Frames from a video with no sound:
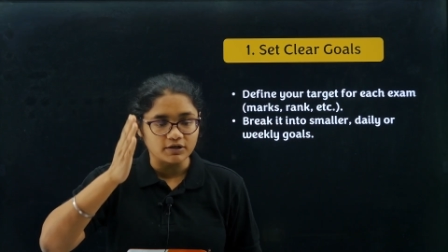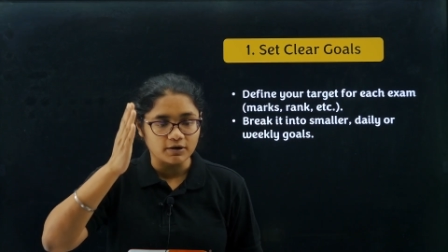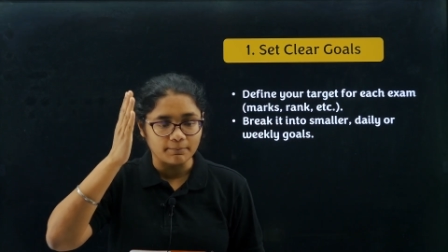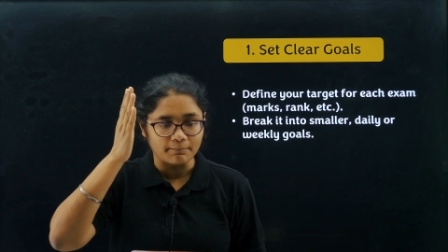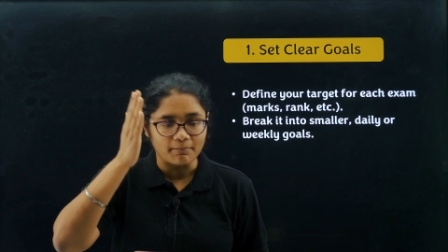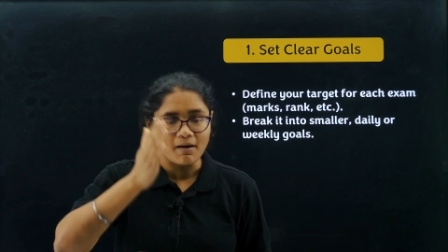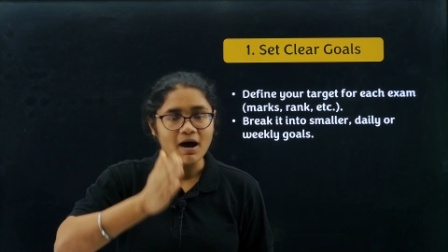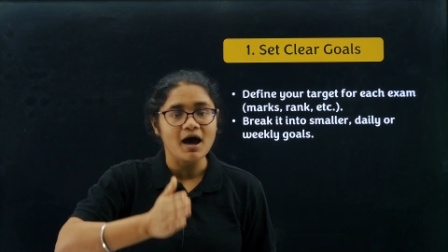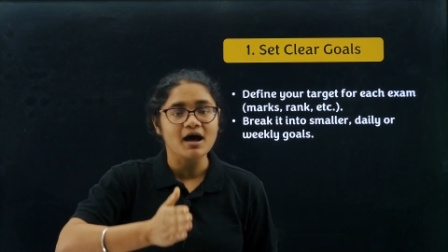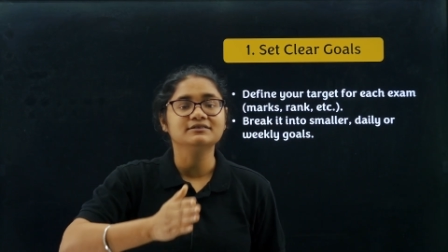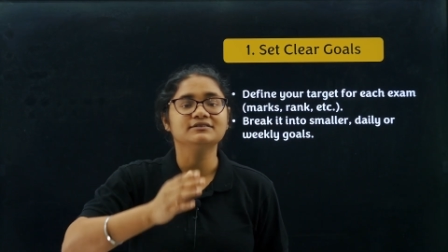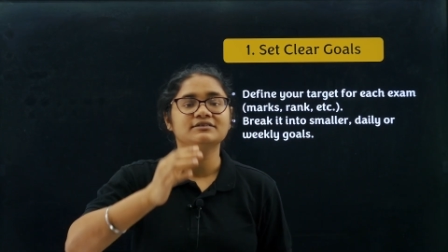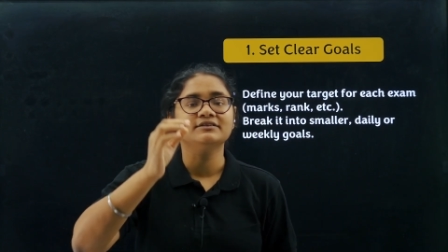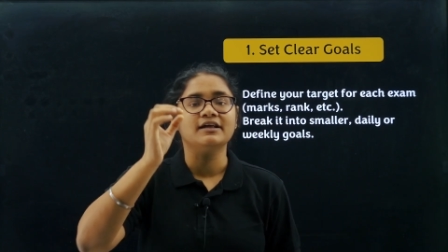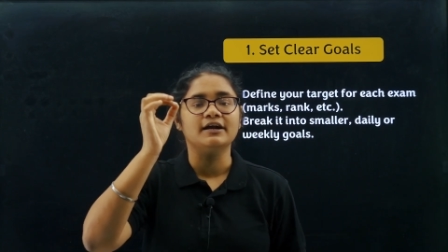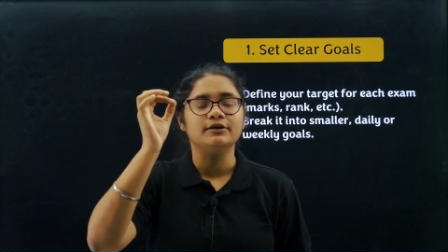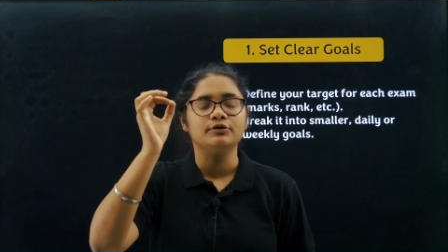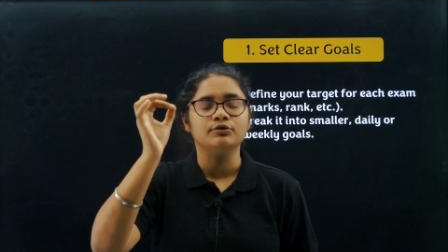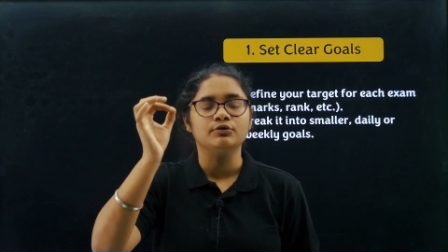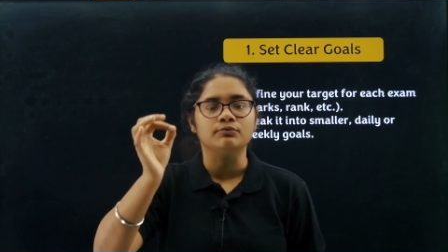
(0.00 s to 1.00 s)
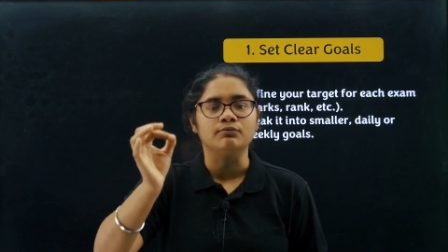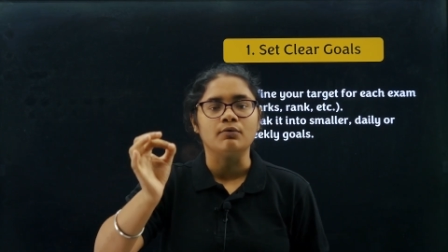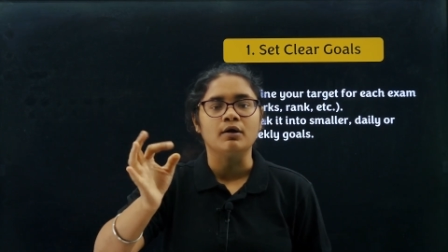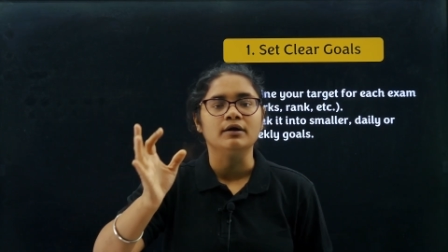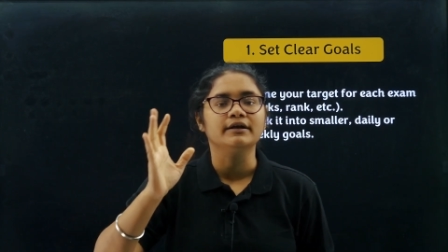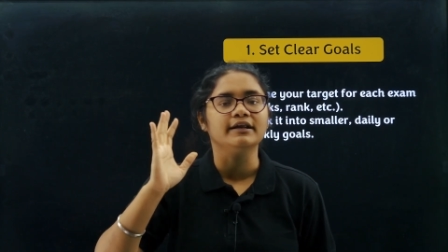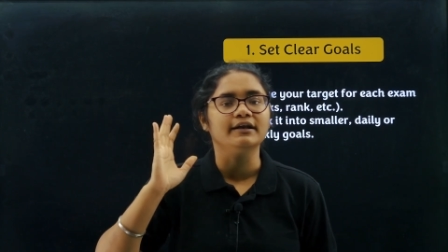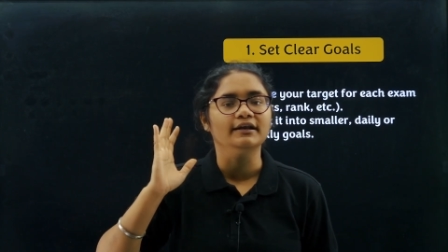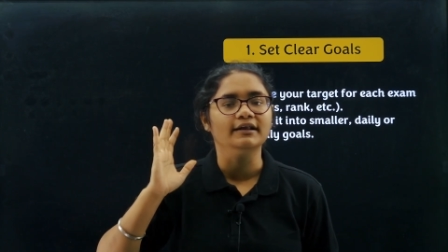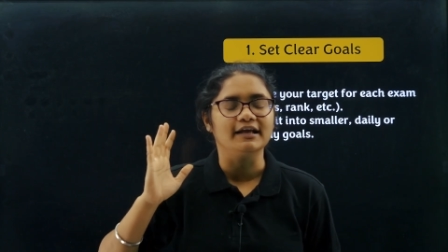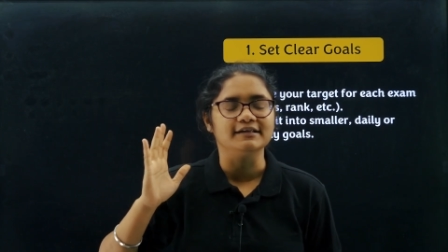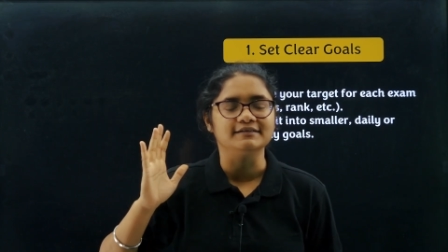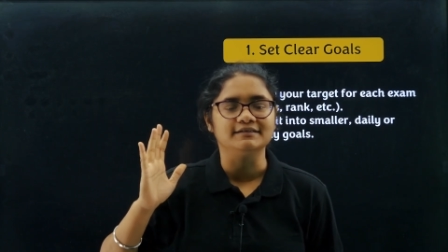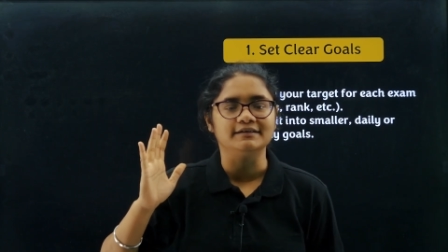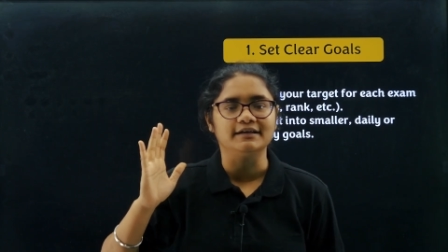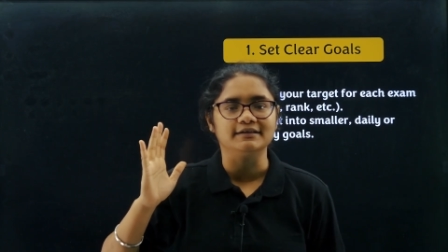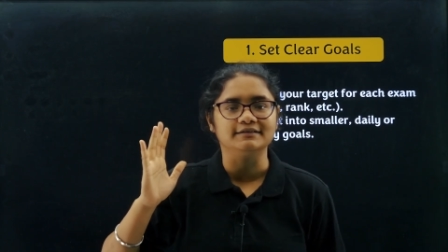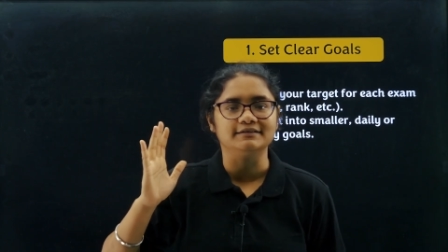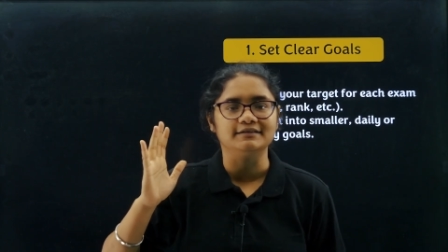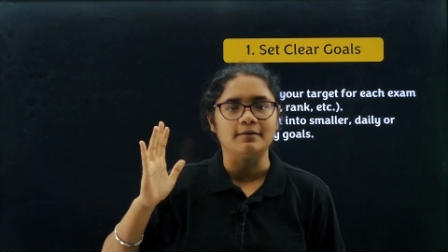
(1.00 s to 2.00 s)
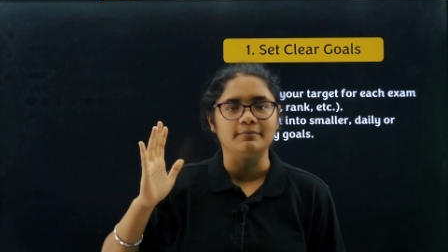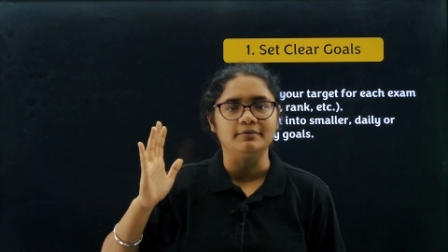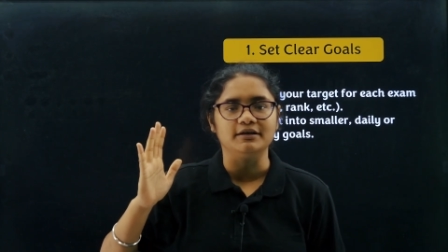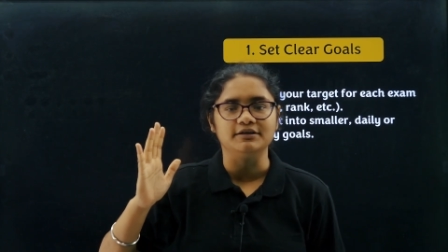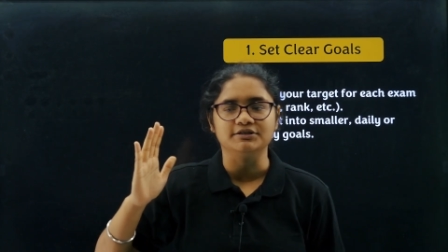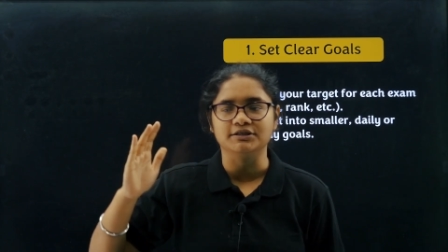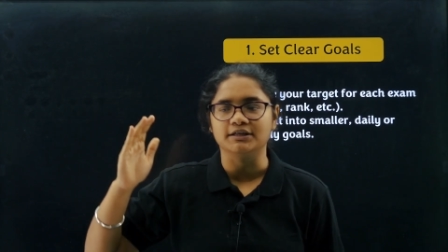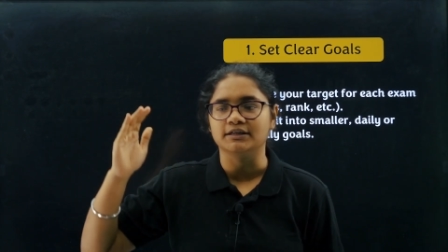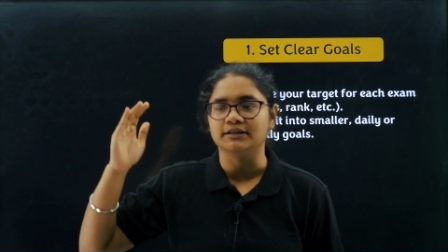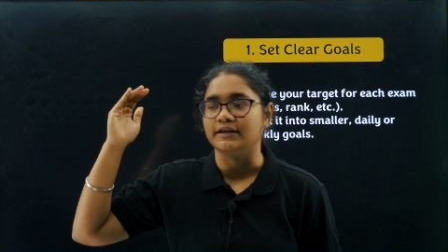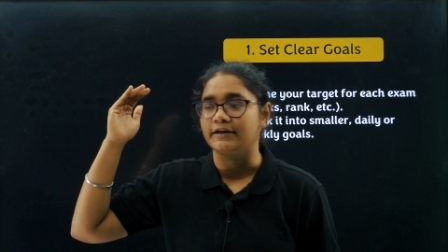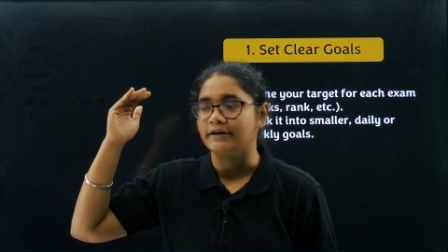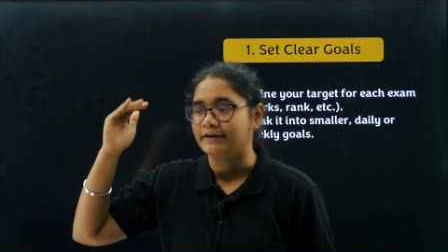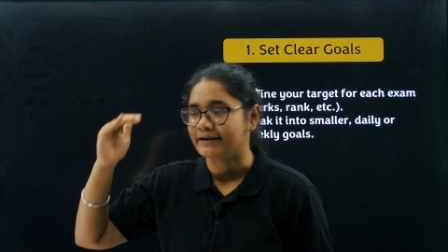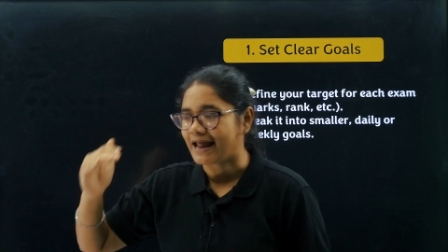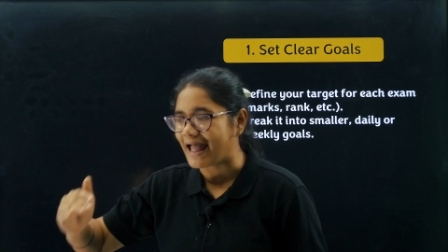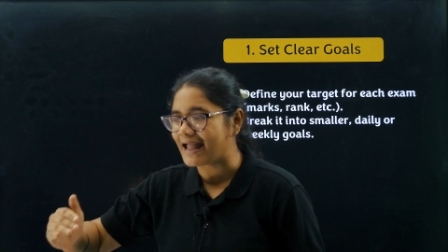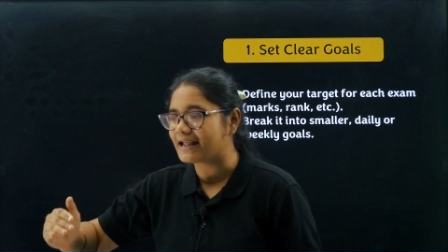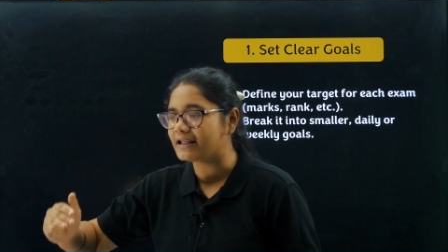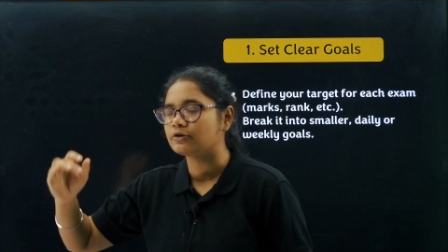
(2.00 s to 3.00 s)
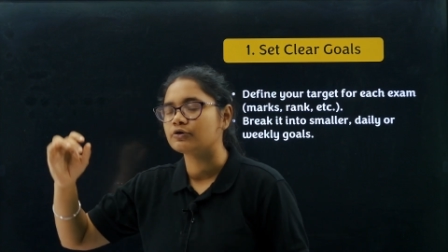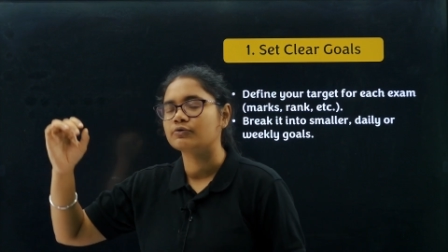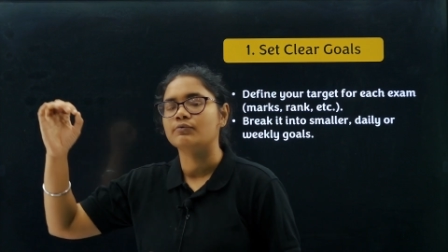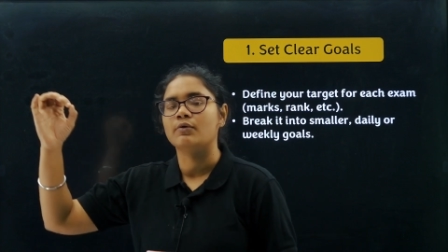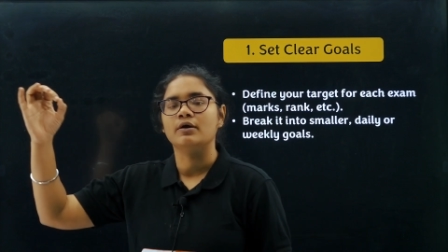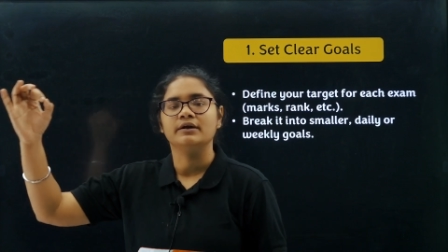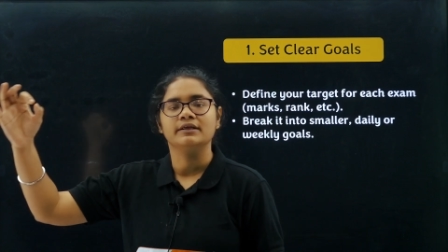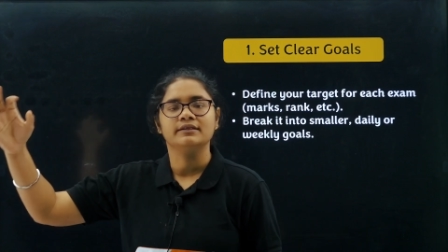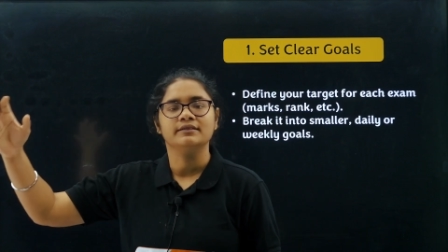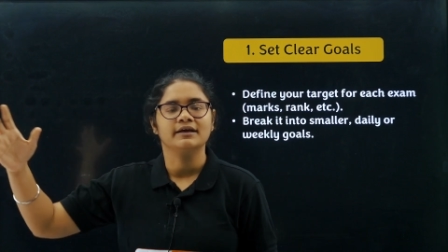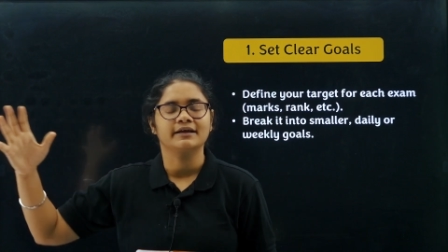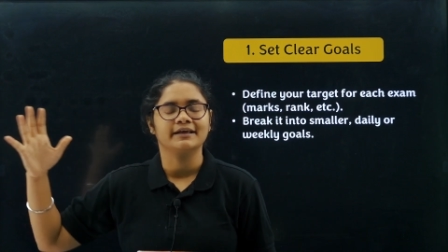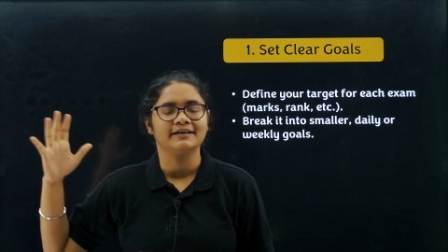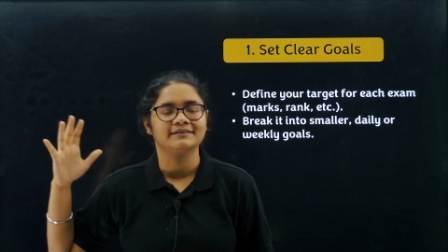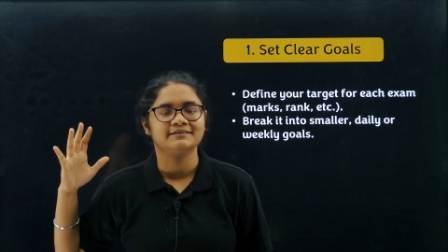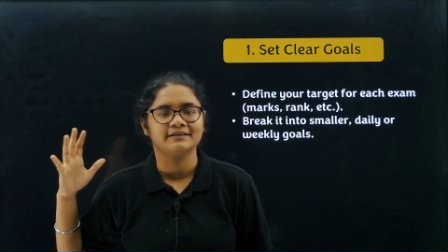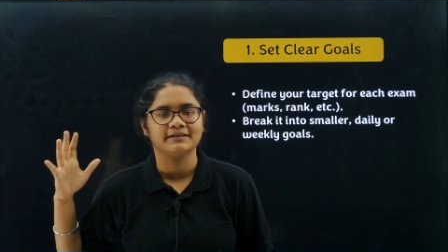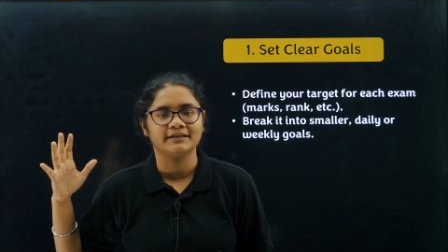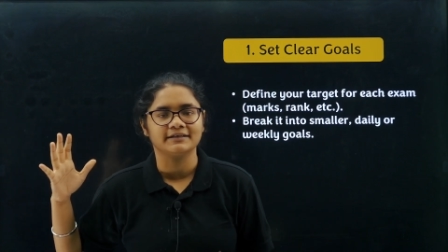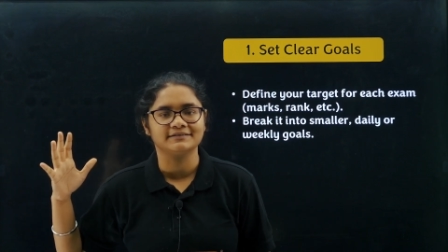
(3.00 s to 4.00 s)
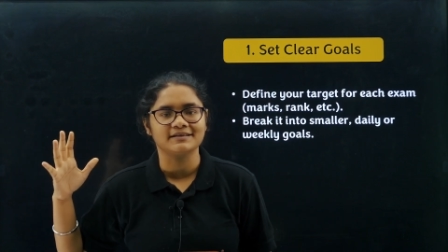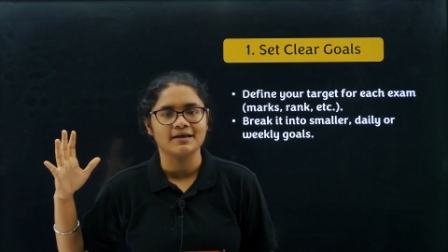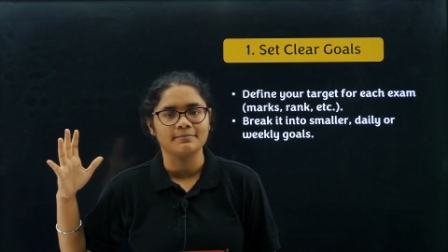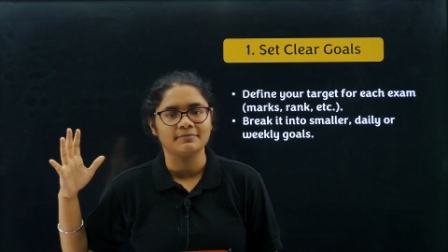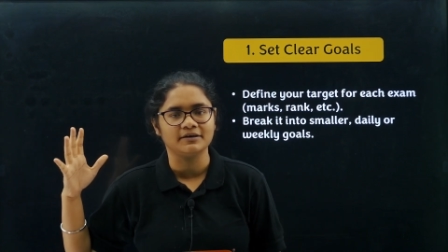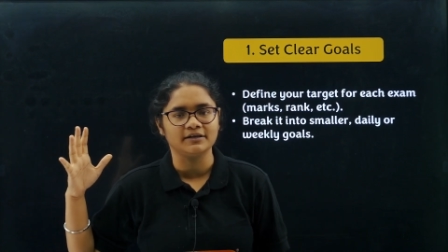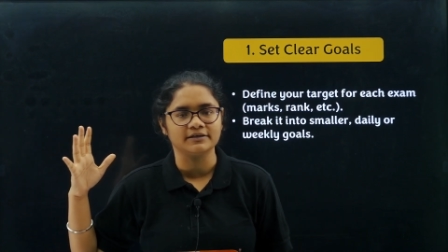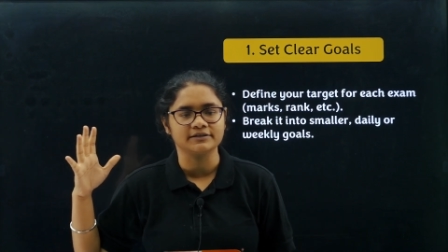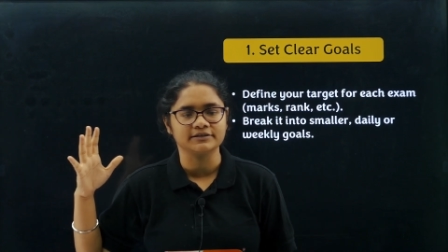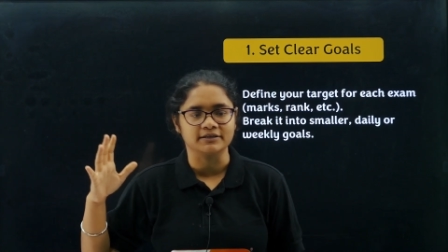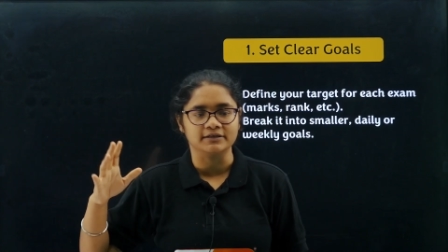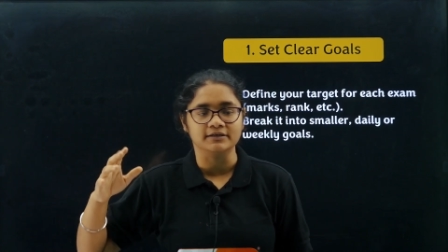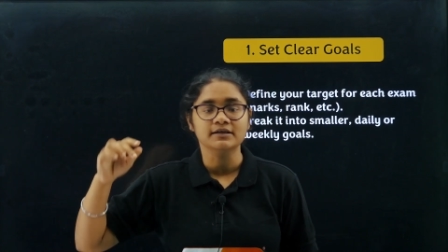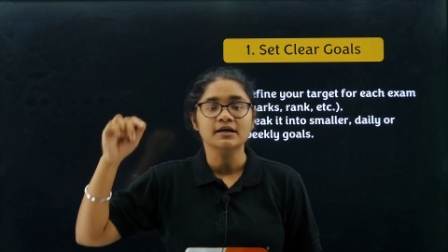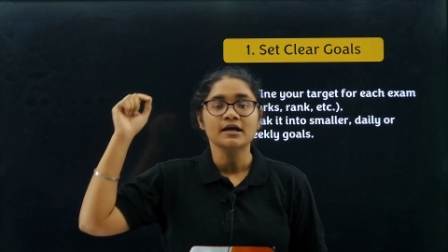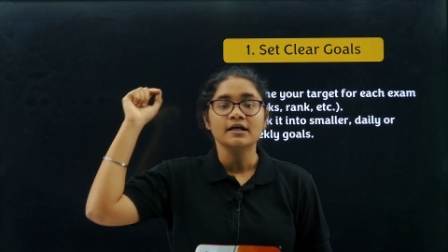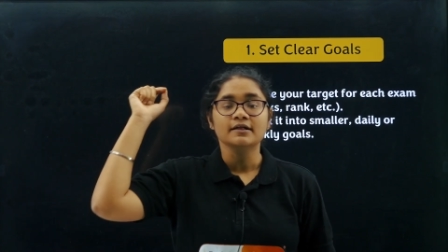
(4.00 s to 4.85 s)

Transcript: the marks that you want in KSET examination, the rank you want in the KSET examination,